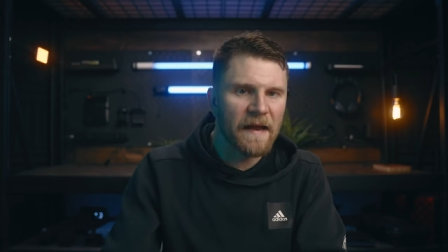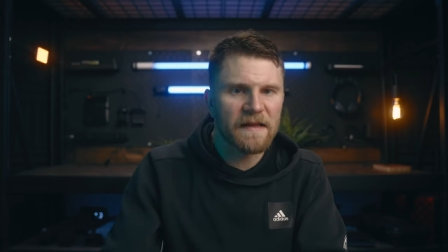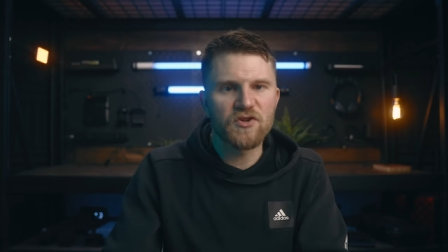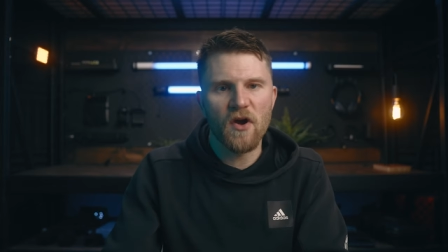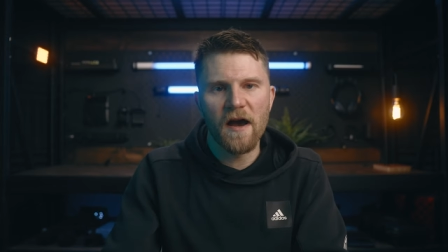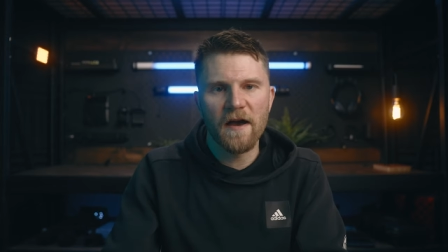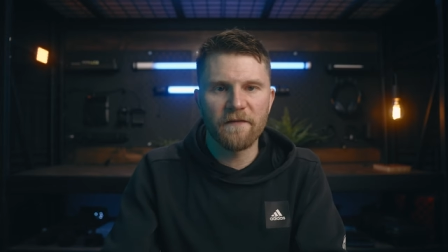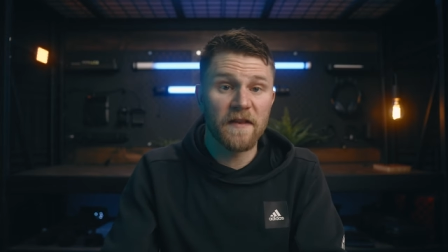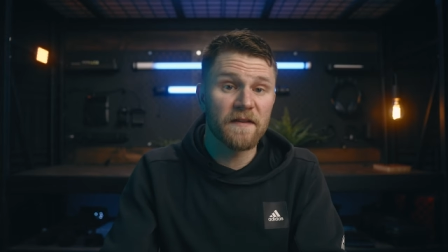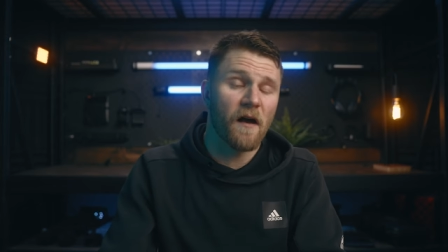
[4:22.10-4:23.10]
any
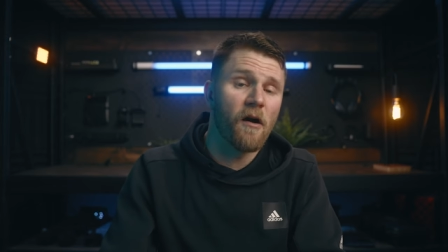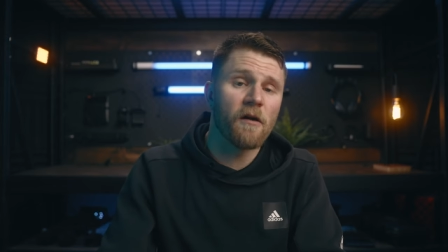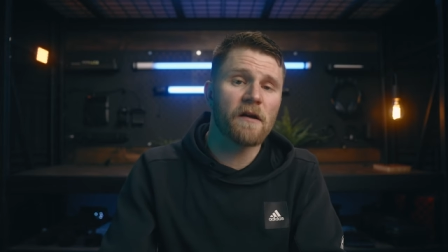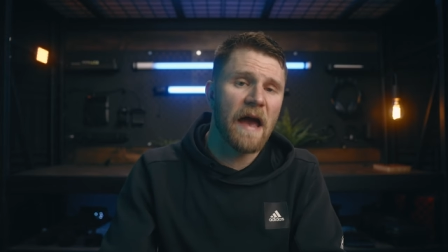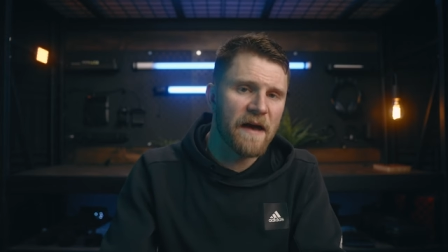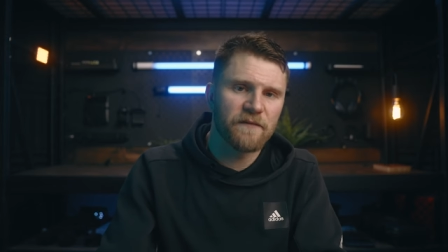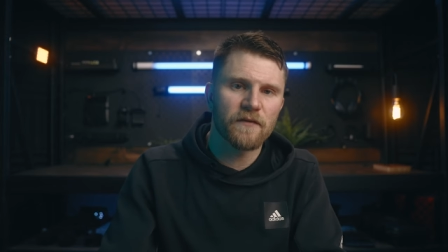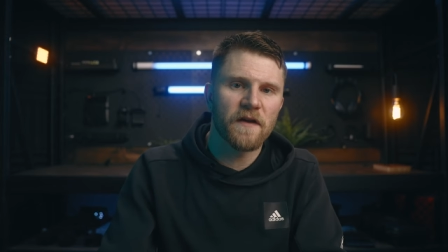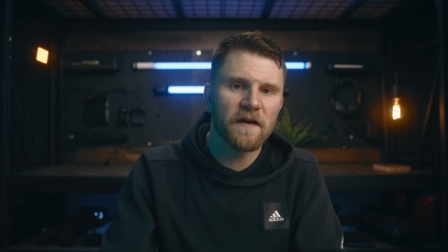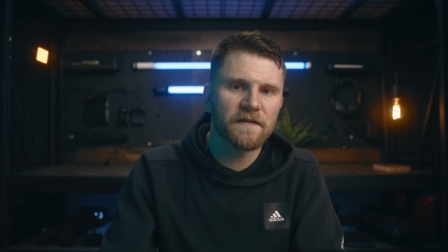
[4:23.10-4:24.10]
drive, these are
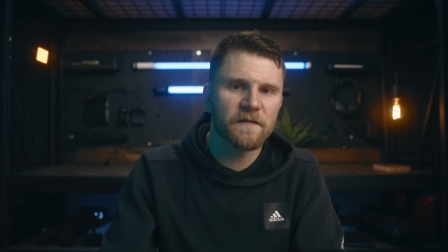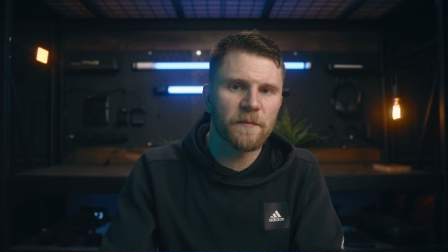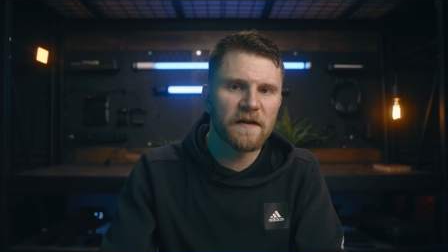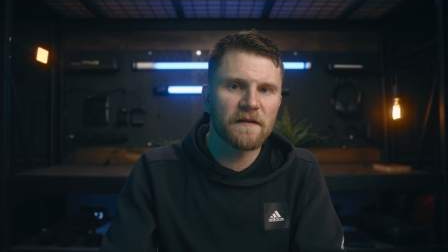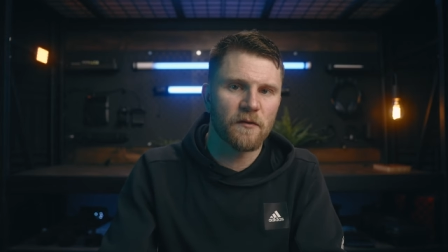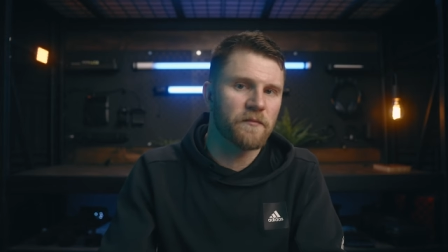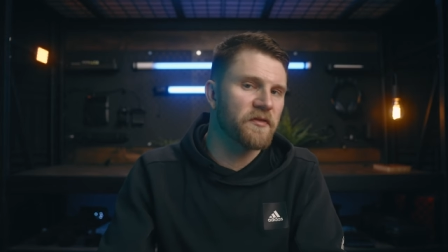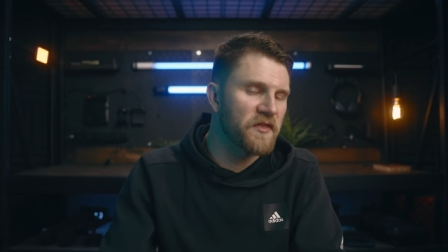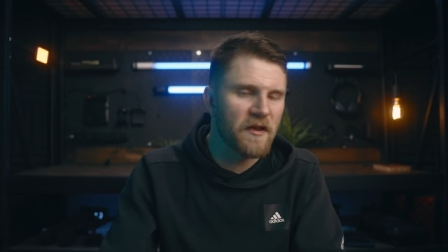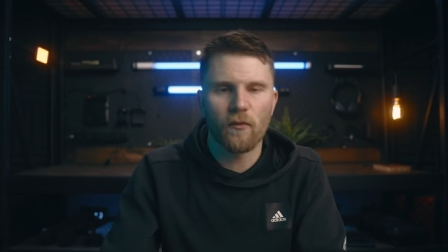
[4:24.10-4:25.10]
advertised speeds or
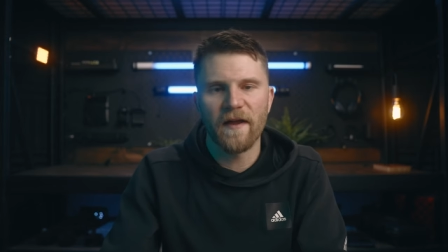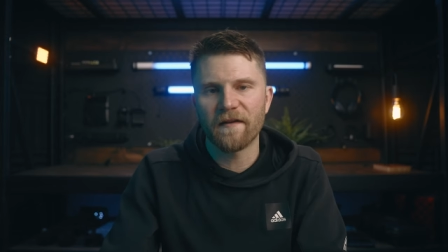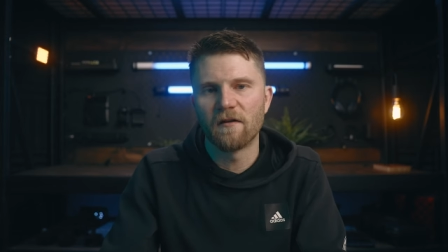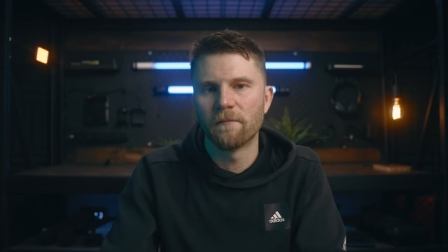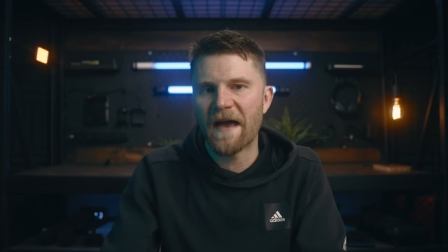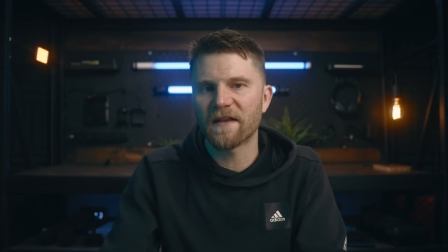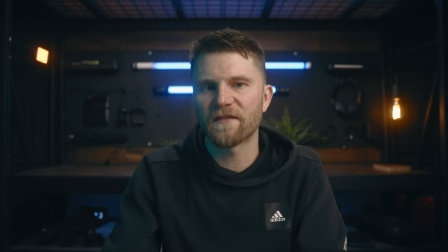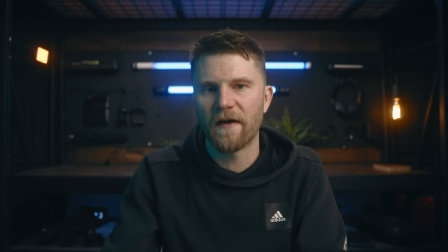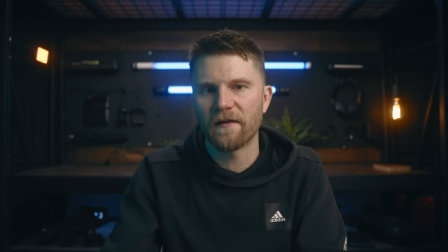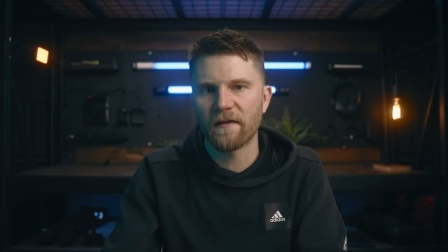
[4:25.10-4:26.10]
theoretical max
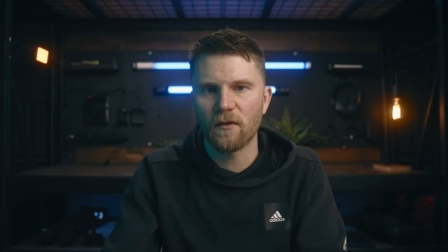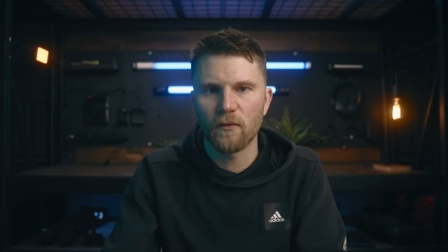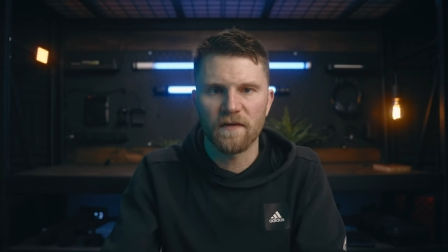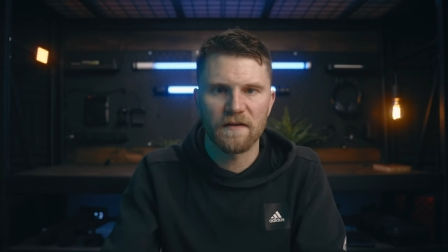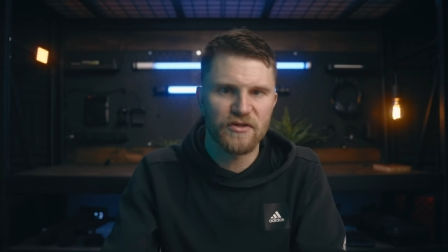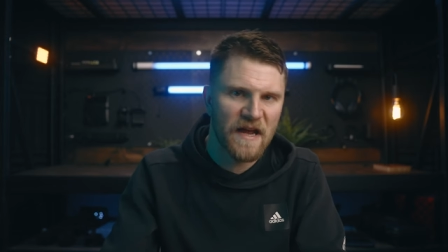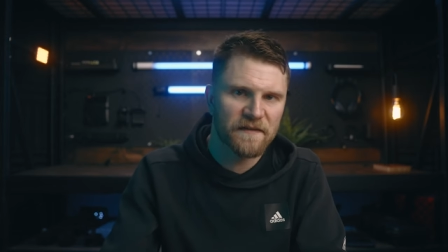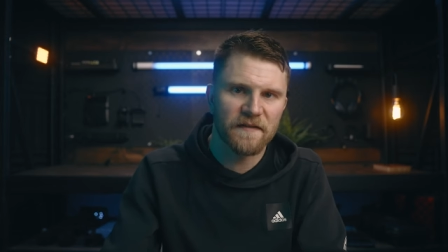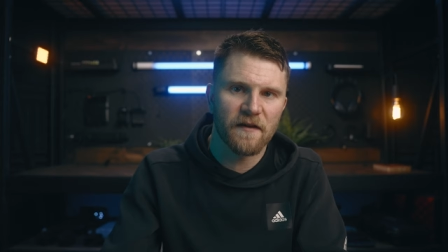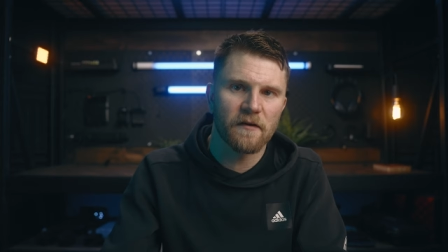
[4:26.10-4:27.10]
values, and
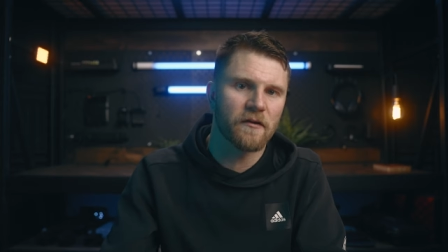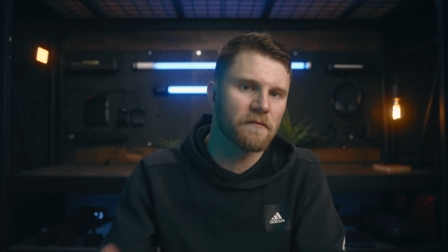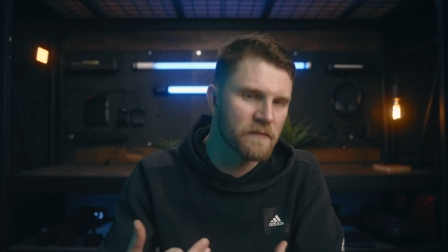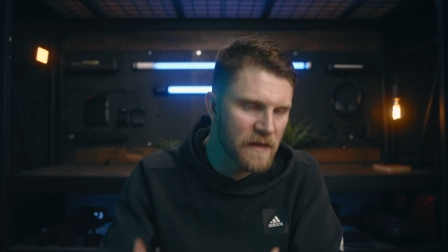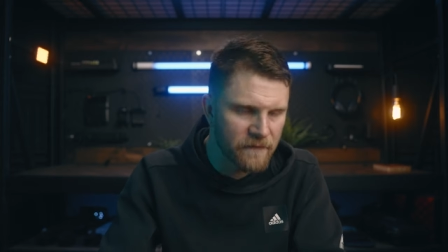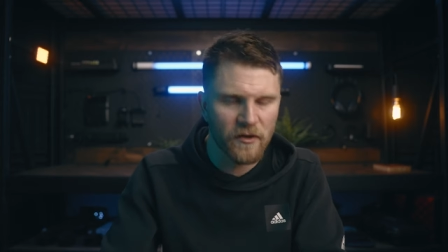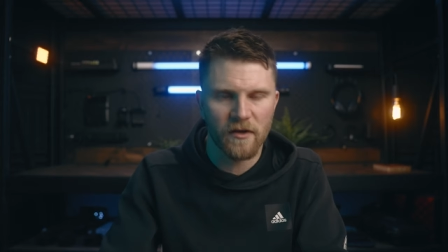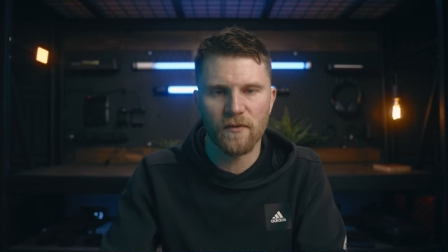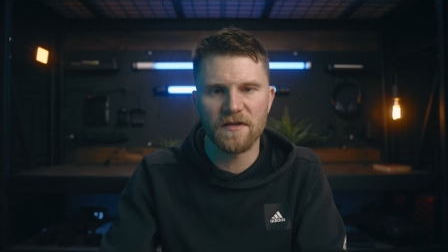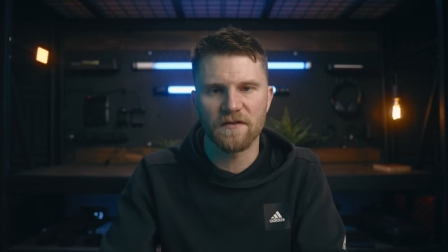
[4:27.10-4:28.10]
chances are you're never
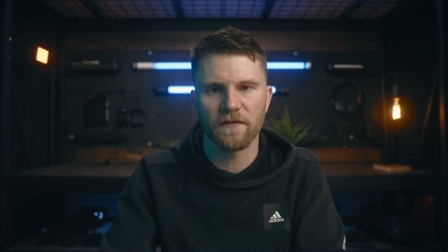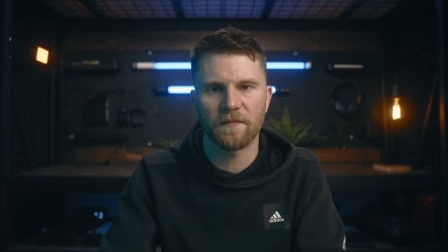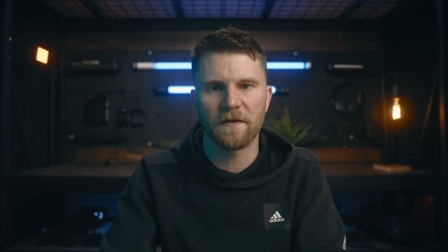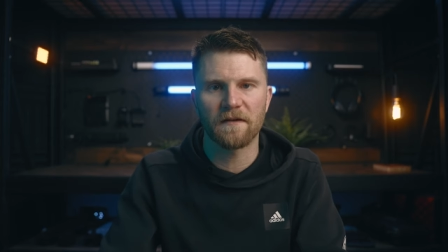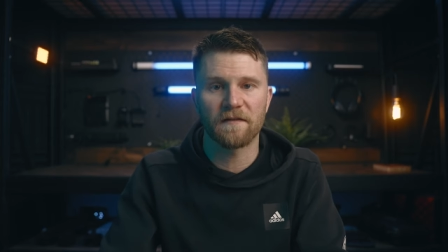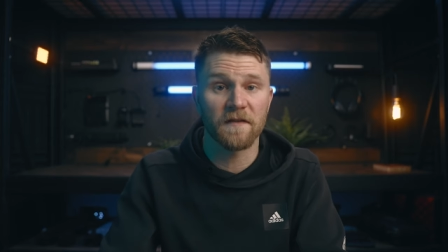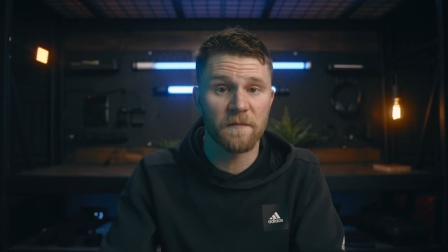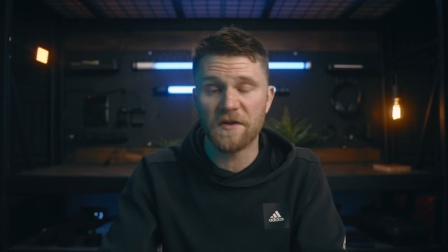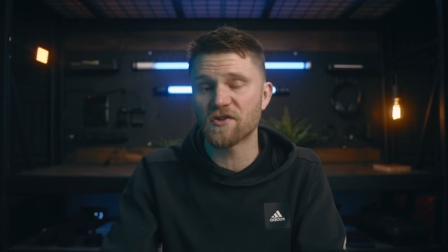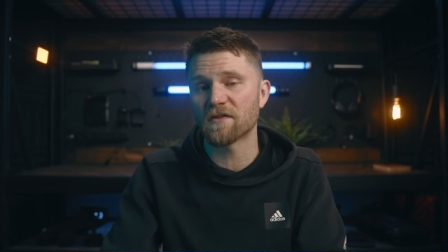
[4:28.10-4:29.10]
gonna reach those speeds,
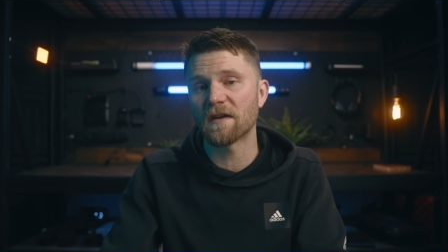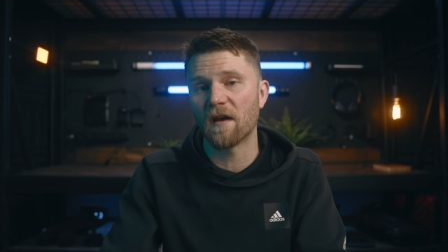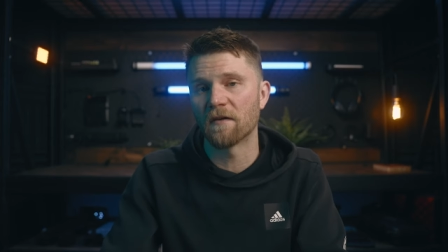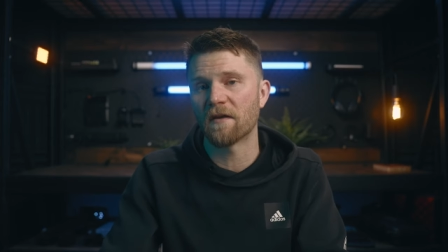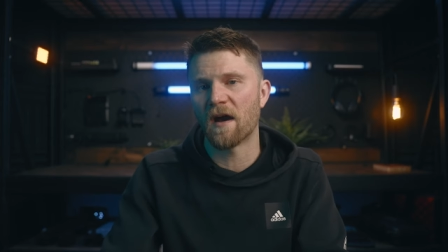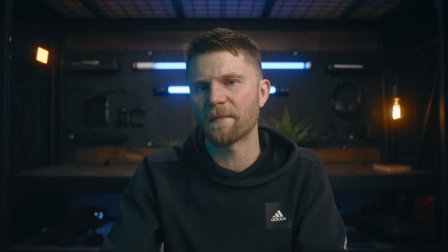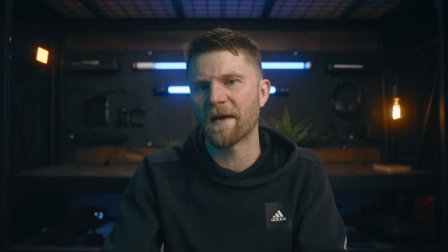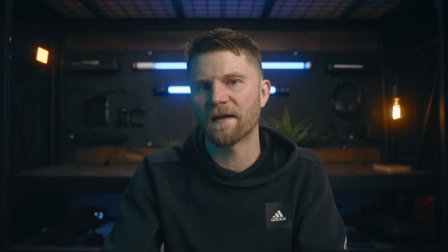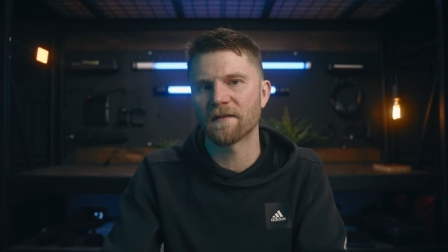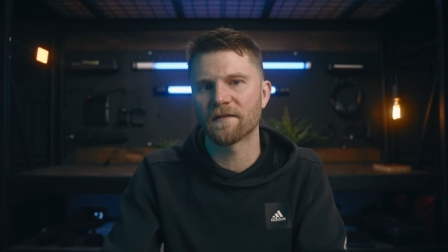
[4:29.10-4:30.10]
especially on
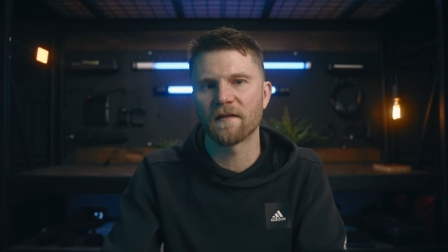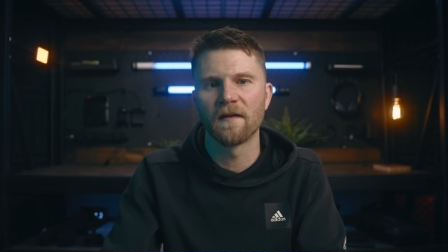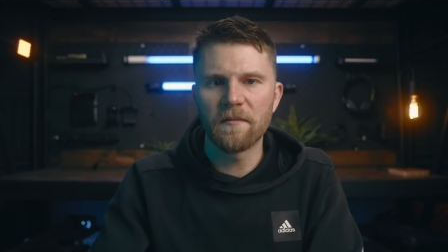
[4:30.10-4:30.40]
iPads.